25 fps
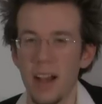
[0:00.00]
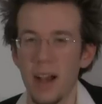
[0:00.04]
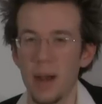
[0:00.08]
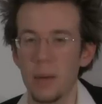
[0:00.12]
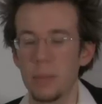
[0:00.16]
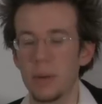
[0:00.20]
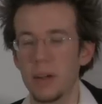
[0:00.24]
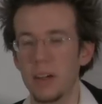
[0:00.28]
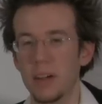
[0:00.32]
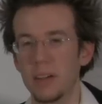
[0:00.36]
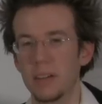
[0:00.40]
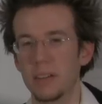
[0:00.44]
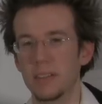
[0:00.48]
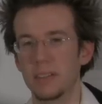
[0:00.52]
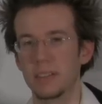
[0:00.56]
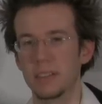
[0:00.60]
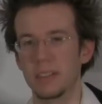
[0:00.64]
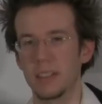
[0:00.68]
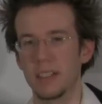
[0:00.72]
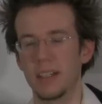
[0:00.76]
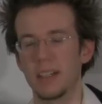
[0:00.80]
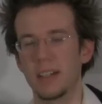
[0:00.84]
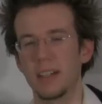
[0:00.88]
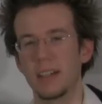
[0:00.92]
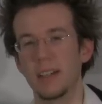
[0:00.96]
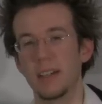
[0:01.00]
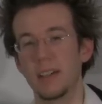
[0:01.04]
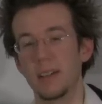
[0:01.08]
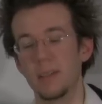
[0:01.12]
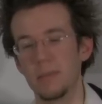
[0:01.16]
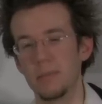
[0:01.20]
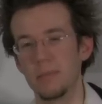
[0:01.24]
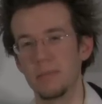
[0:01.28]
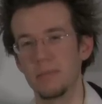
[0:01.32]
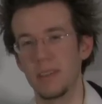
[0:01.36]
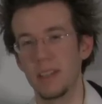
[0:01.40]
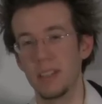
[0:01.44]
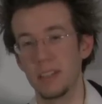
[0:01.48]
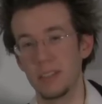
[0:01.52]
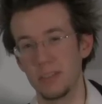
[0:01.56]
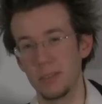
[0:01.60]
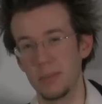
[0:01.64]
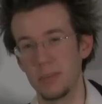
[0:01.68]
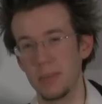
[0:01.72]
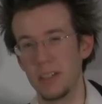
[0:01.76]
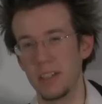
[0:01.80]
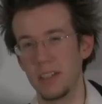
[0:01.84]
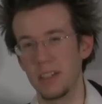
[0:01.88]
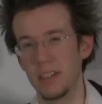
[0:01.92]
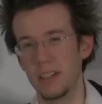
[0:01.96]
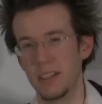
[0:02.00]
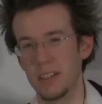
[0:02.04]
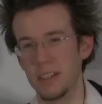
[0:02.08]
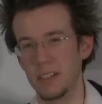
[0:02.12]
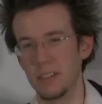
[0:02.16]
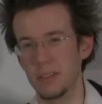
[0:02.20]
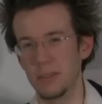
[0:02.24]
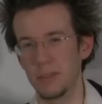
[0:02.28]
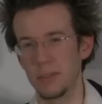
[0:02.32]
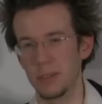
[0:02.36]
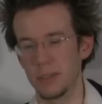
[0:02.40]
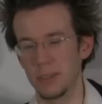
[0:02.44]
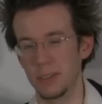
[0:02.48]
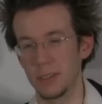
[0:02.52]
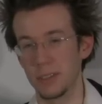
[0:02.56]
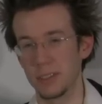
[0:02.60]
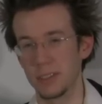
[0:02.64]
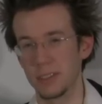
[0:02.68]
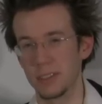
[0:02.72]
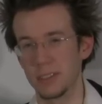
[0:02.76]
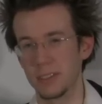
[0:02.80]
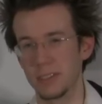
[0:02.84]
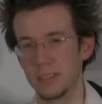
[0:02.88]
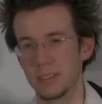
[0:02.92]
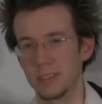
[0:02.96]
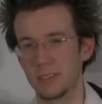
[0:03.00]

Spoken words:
about intermediate intervals.